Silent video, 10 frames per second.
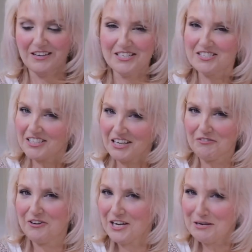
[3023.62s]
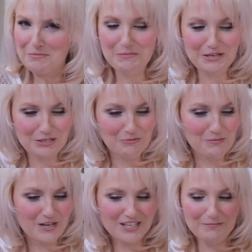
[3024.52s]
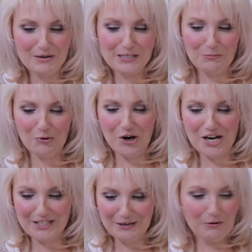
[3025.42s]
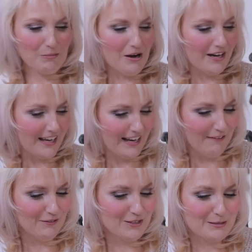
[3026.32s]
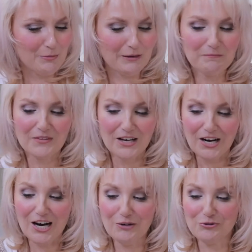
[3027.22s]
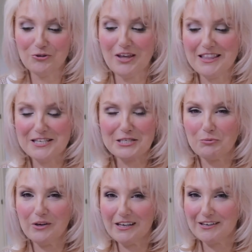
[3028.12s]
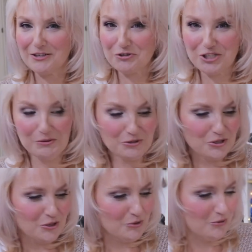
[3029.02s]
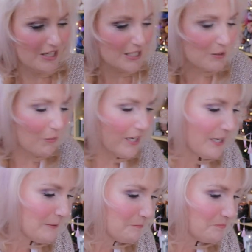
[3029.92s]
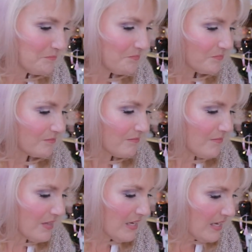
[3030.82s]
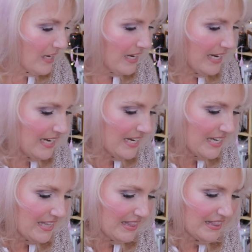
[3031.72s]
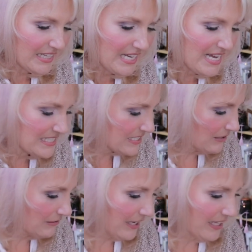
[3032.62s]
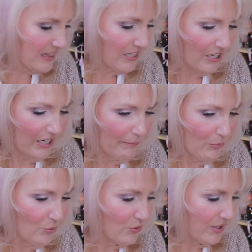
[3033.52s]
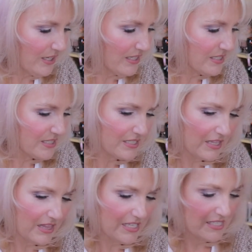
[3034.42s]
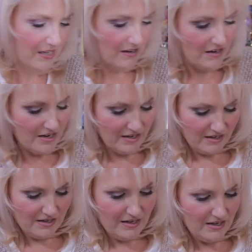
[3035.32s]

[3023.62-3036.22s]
let's see if I can be mesmerising with my canvas. But I'll do that this week and I'll show it to you next week. And the last little kit that I bought is this guy.